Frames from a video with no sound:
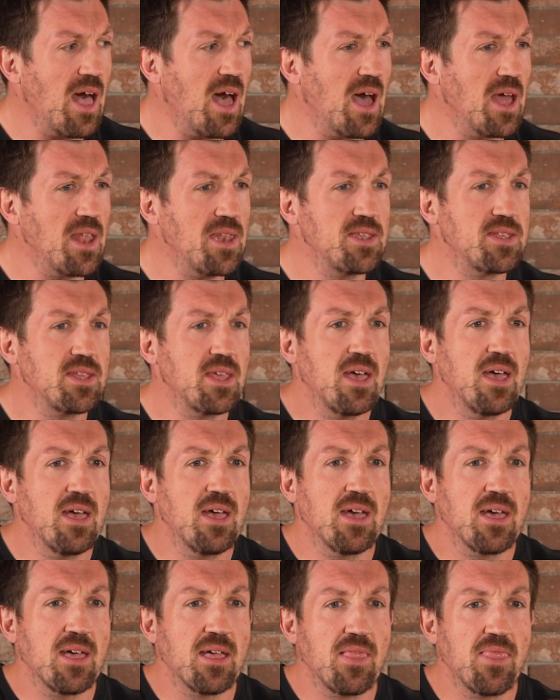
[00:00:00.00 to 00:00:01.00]
And
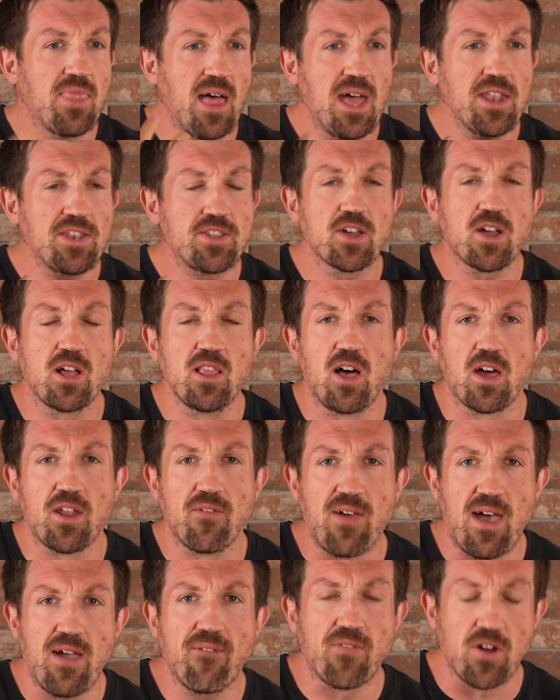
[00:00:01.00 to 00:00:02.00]
that took a
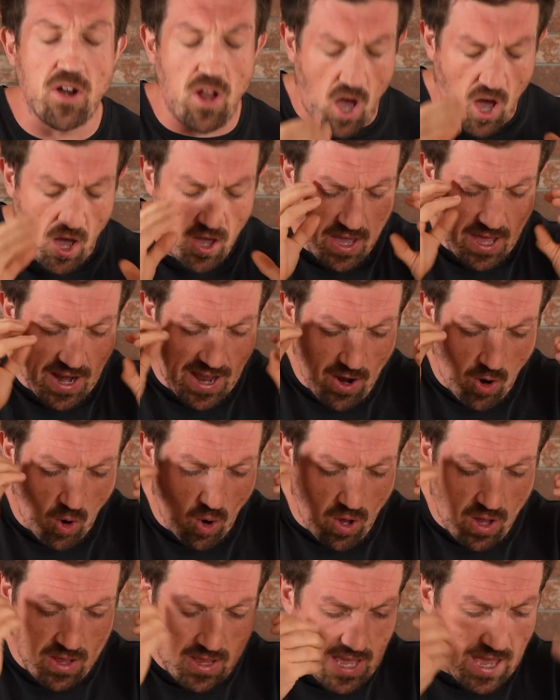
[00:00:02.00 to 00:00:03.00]
lot of effort. How could I
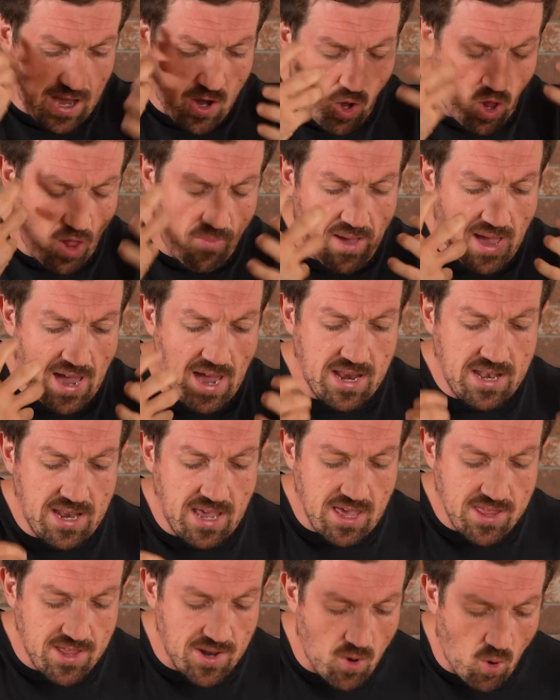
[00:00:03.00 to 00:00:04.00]
take all my
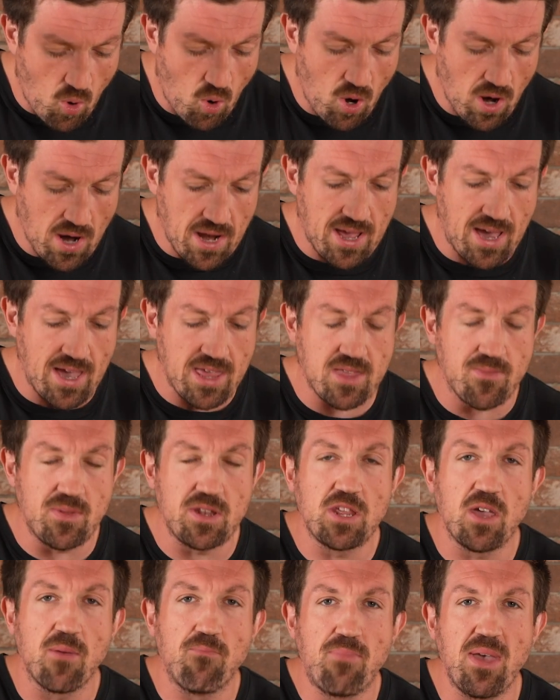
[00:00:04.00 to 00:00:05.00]
ideas and organize
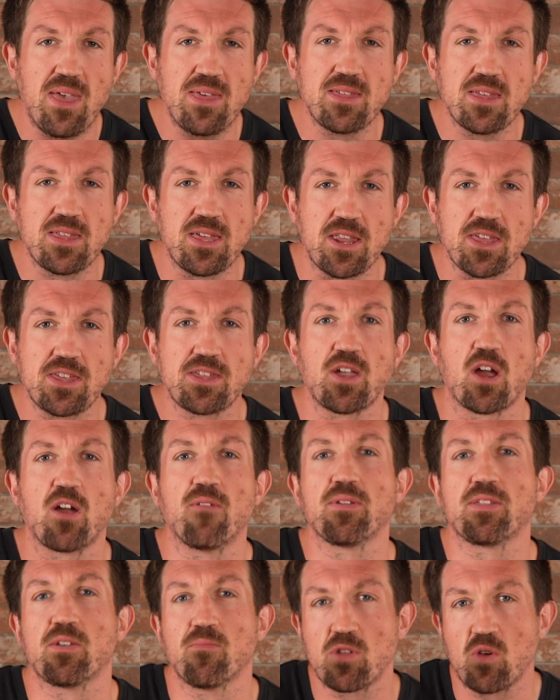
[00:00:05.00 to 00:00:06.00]
them into a business and a
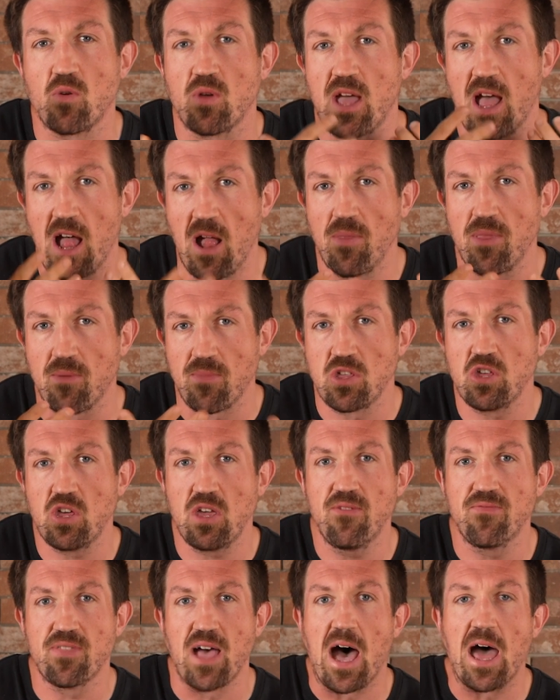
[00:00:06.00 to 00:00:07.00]
service that was going to help them
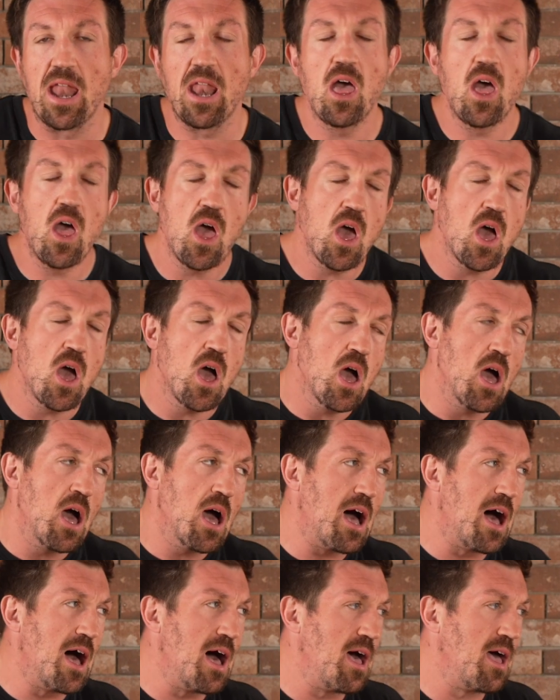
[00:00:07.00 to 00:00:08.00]
achieve that?
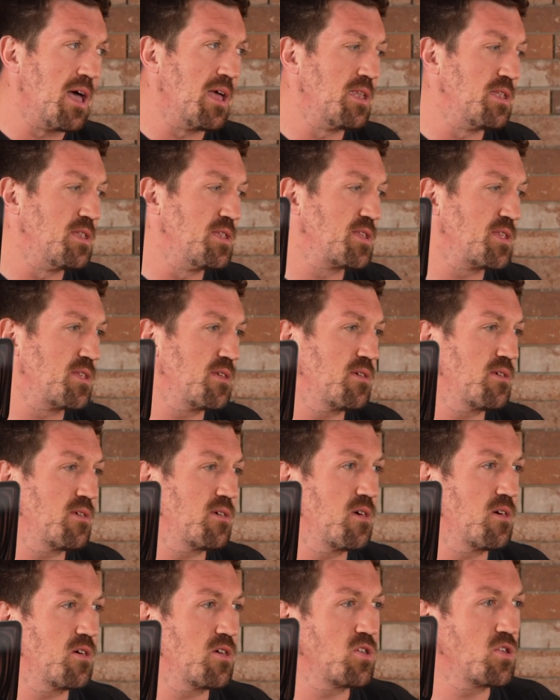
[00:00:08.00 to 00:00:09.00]
And
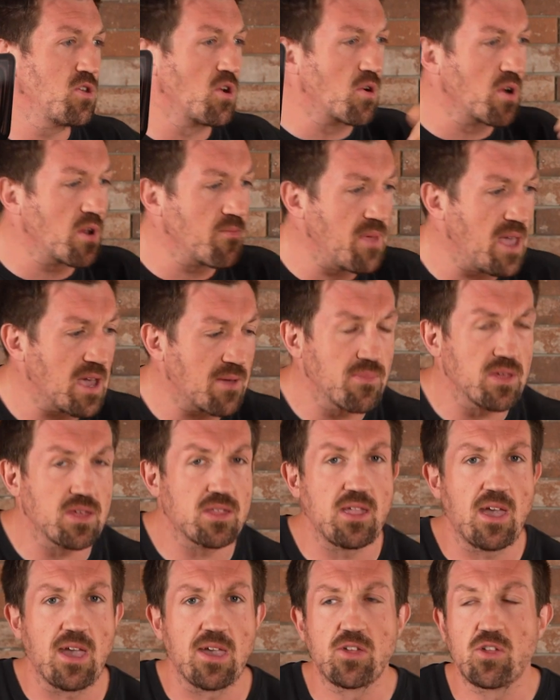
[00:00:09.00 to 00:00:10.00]
you're going to make
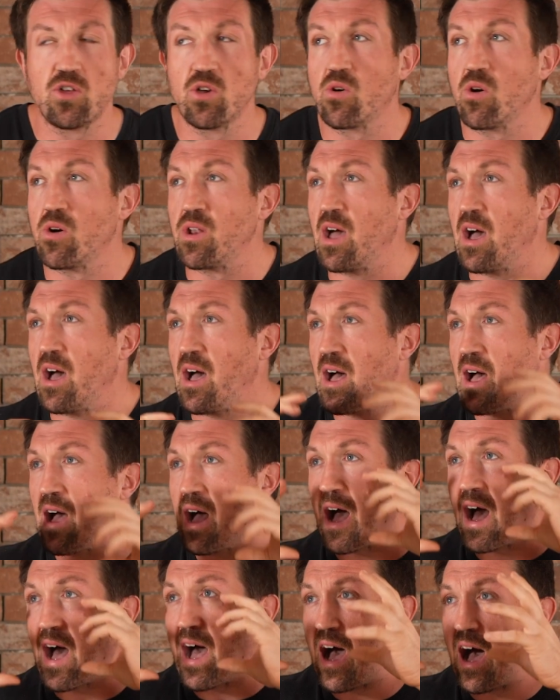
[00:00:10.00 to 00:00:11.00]
mistakes. You're going to
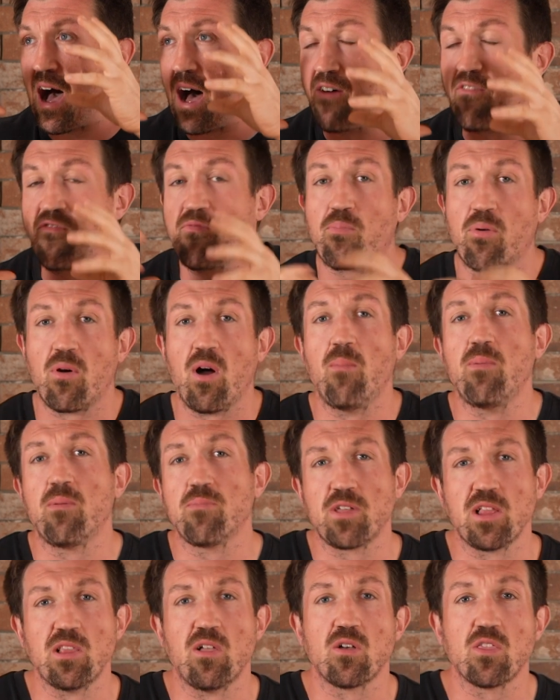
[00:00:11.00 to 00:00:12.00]
have
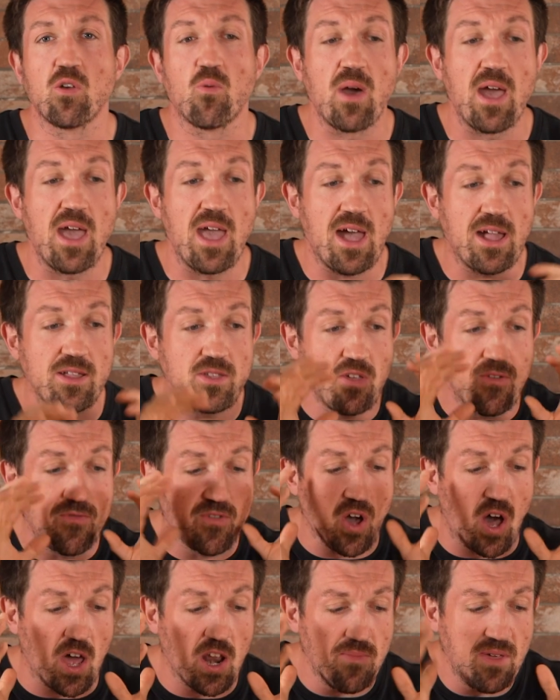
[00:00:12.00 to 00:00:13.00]
problems along the way, and
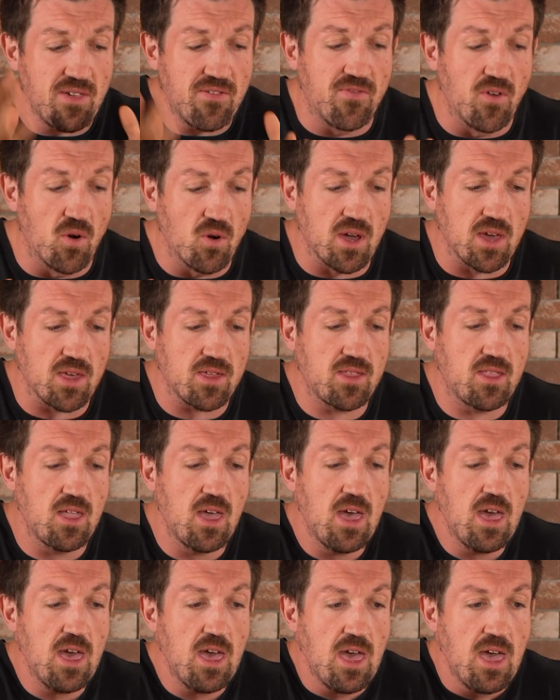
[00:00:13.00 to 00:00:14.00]
you've got to be focused